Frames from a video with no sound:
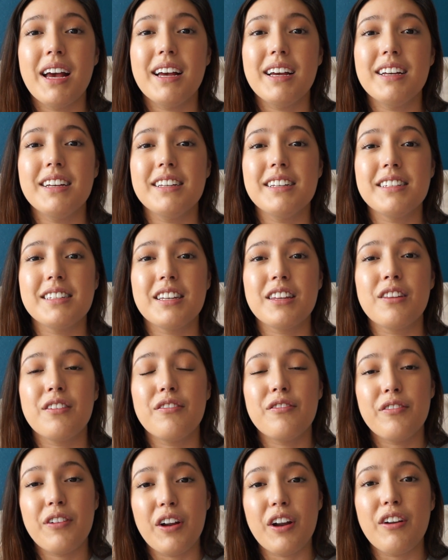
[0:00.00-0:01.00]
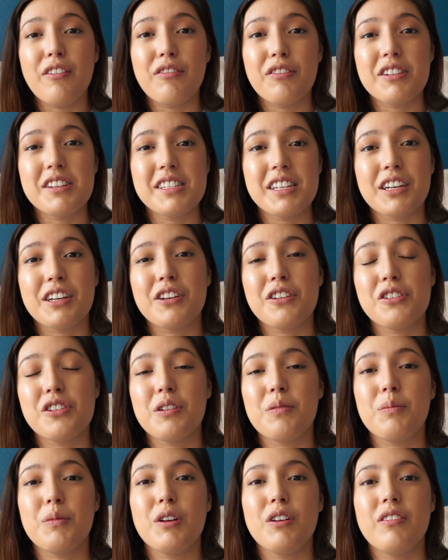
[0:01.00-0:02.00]
is that the very first thing you
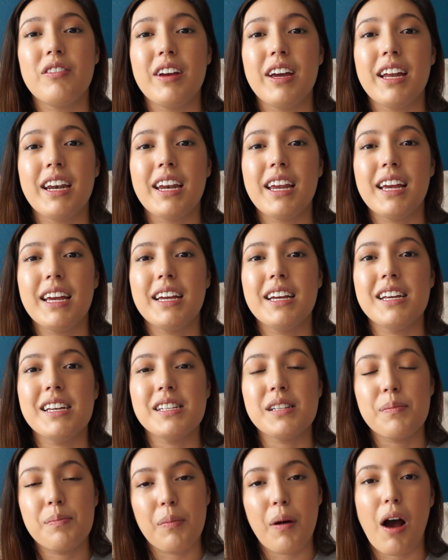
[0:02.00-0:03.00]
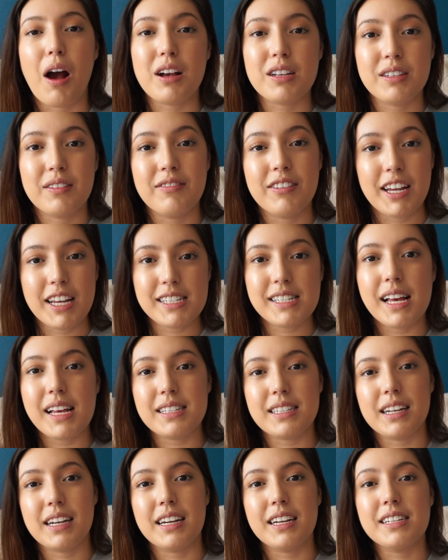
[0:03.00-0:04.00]
should move in is a box of
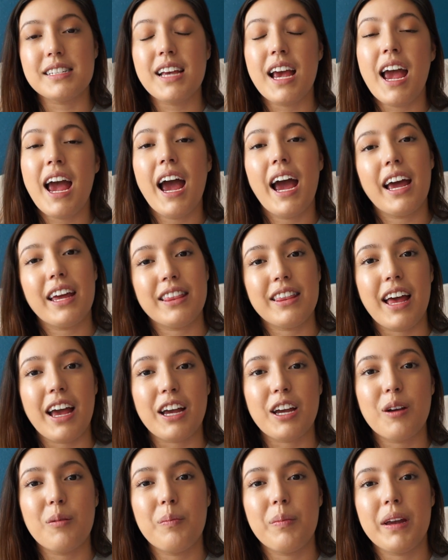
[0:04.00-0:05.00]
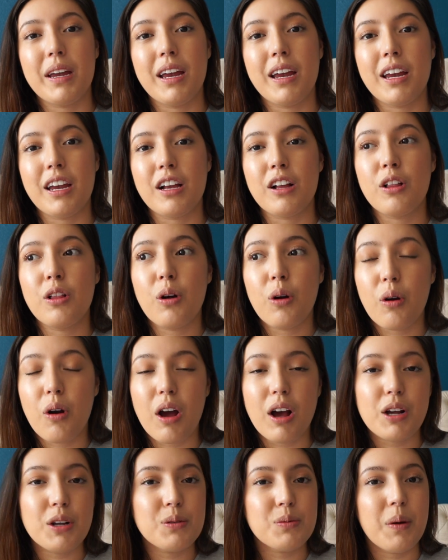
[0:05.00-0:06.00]
necessities, and that could be
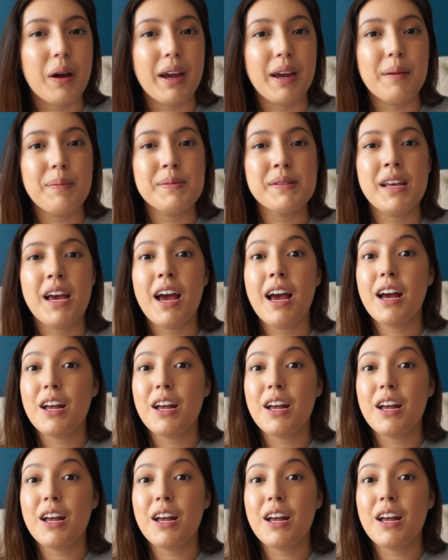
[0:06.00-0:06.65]
Clorox wipes,